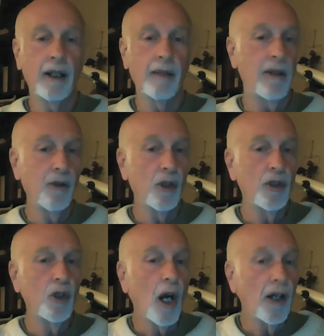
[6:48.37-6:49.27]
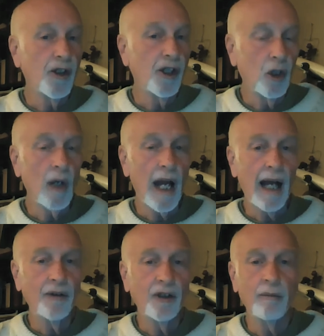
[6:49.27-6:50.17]
Um, if you can do arts and
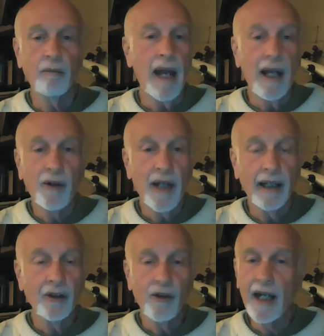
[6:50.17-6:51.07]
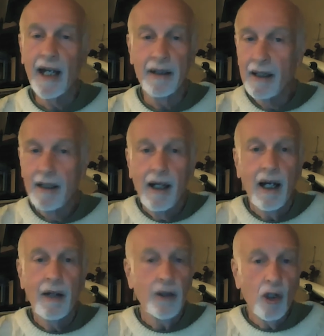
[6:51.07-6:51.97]
crafts and make things, then
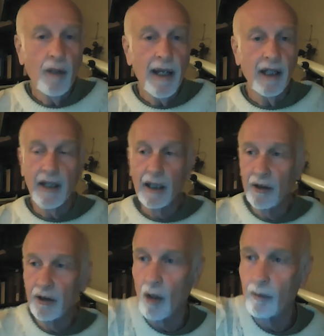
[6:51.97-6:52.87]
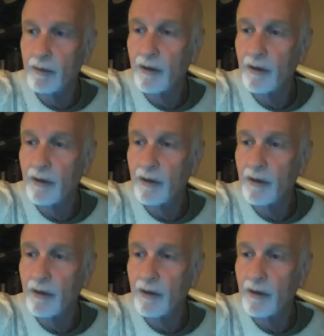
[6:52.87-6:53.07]
uh, you can make a telescope.